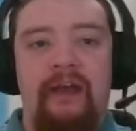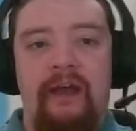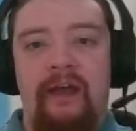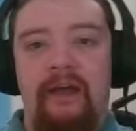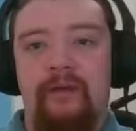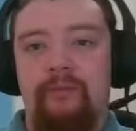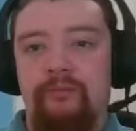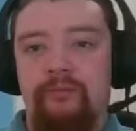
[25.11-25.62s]

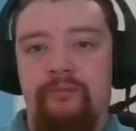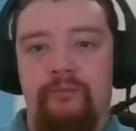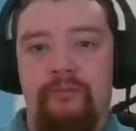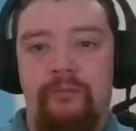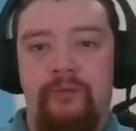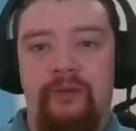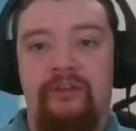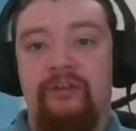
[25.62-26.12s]

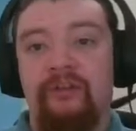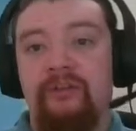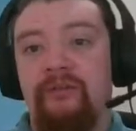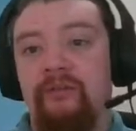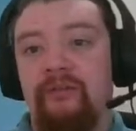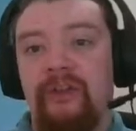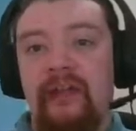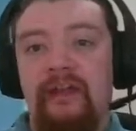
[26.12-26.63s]
the
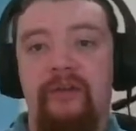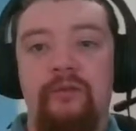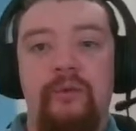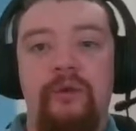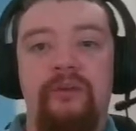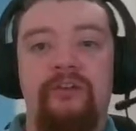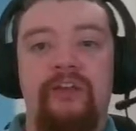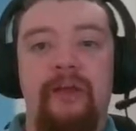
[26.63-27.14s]
second
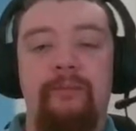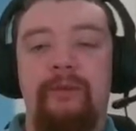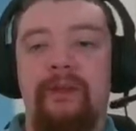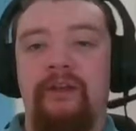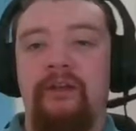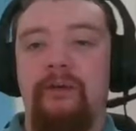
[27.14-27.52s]
world champion,